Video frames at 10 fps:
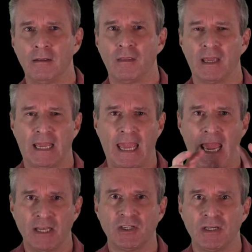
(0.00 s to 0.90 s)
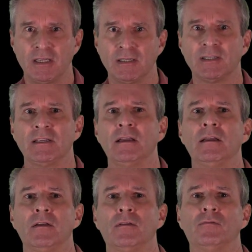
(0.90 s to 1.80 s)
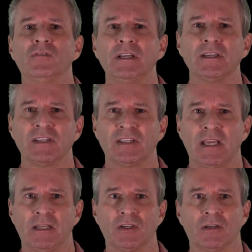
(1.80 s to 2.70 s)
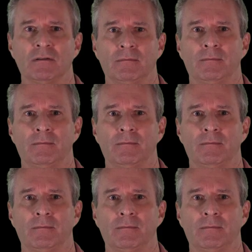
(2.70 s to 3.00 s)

that catches the reader's attention.